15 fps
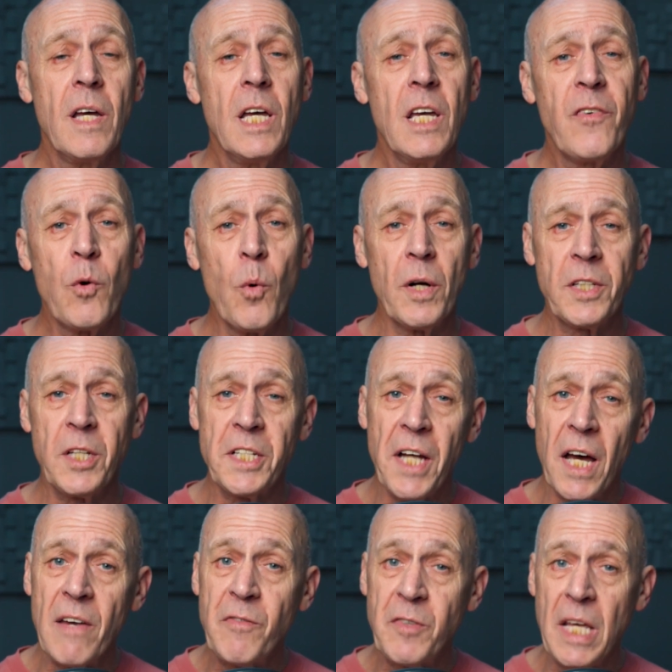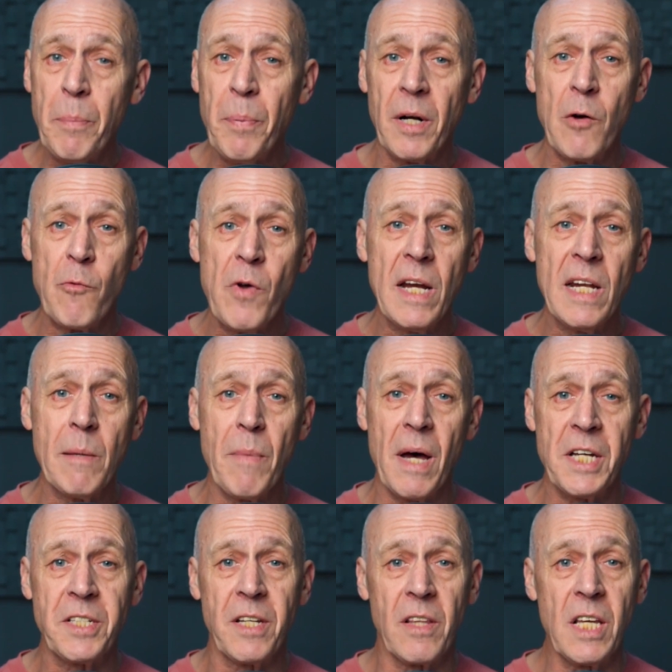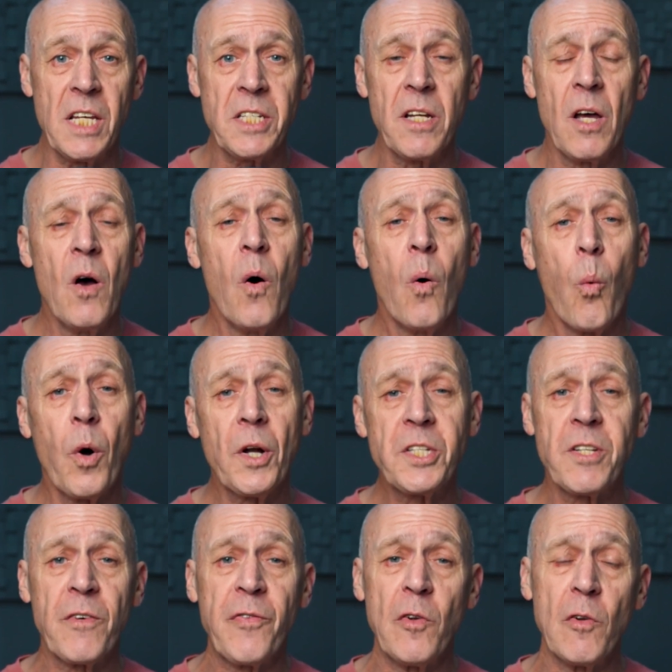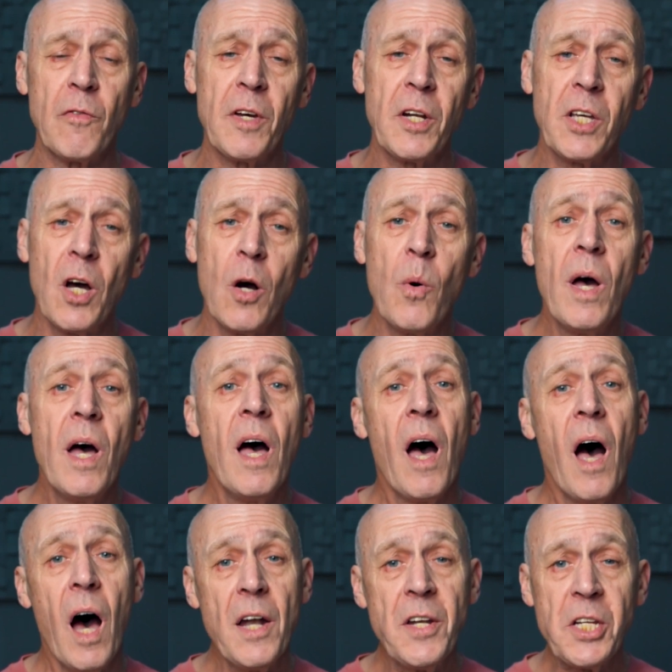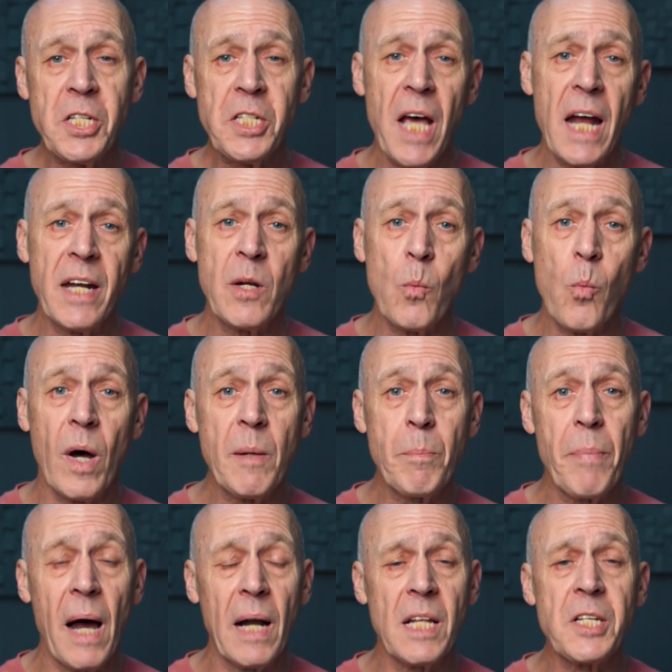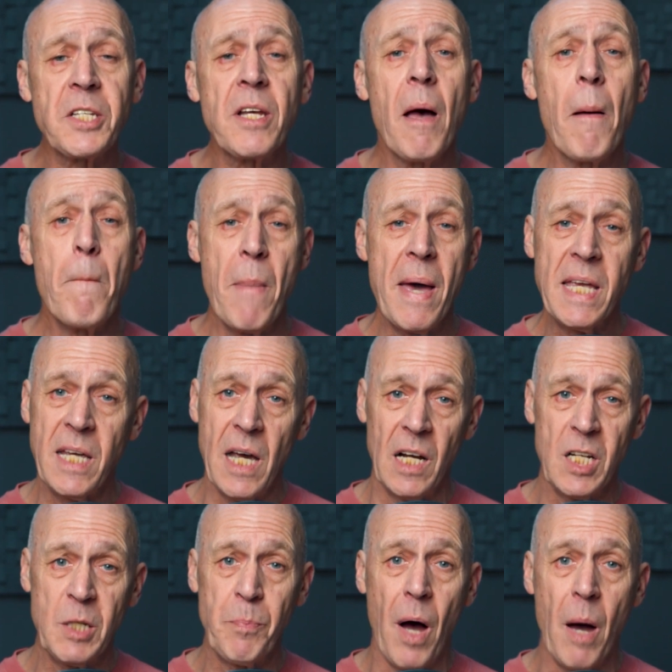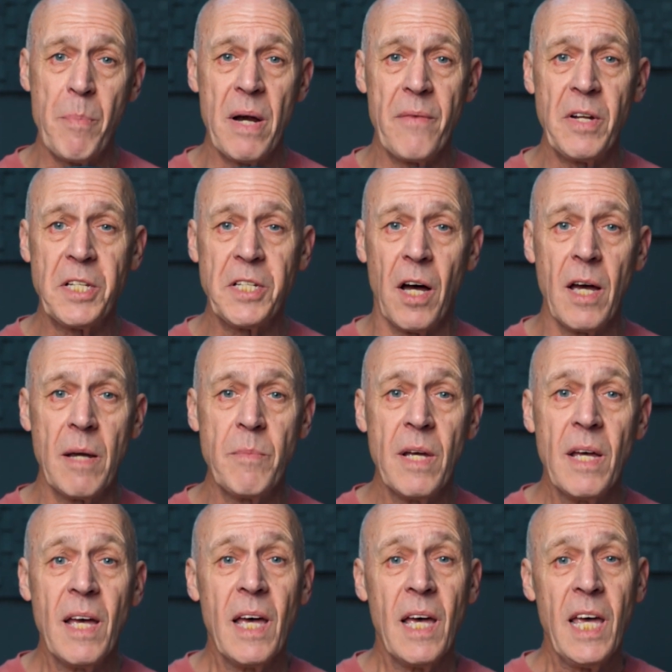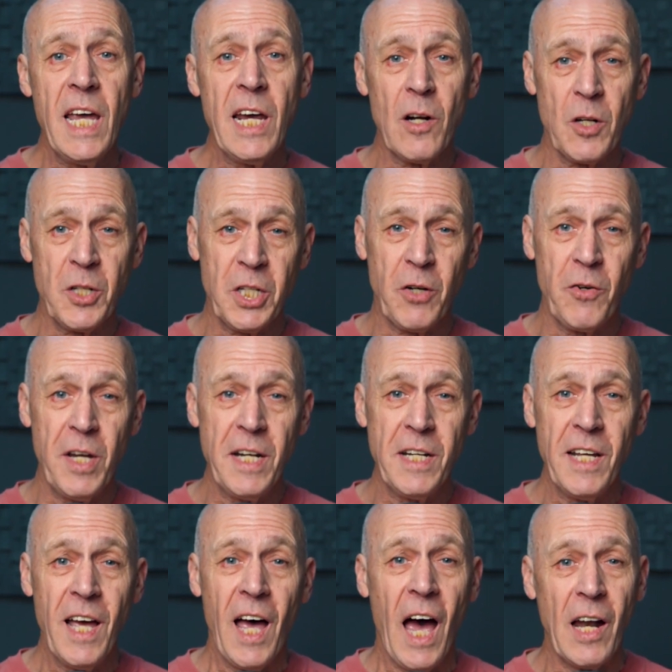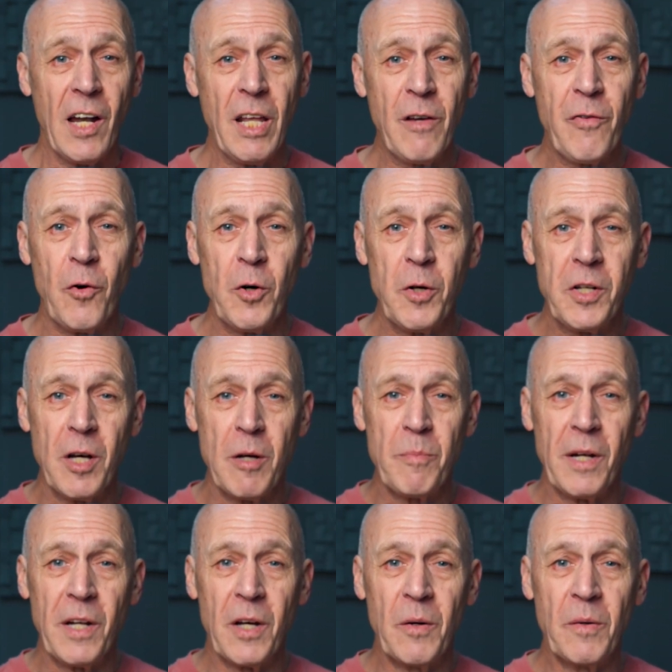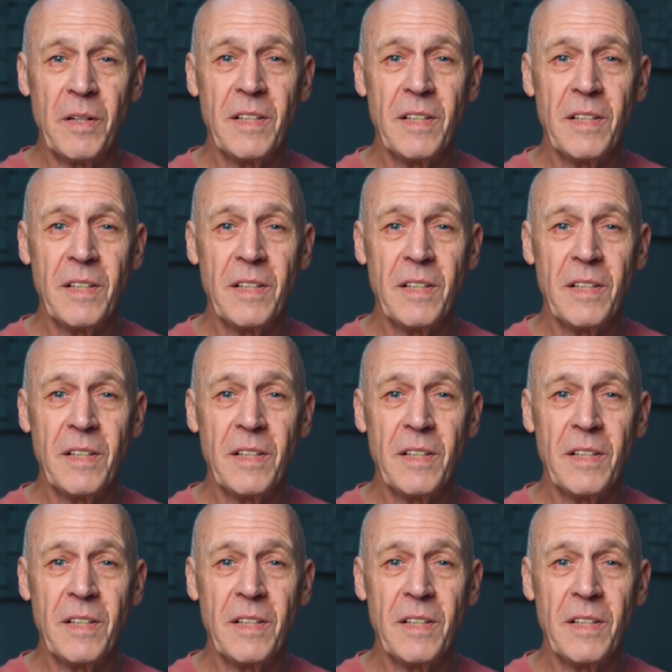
If you want to dive deeper and really master this, watch the full video, Understanding White Balance, Make Colours Pop Every Time, here on screen and link for you down below.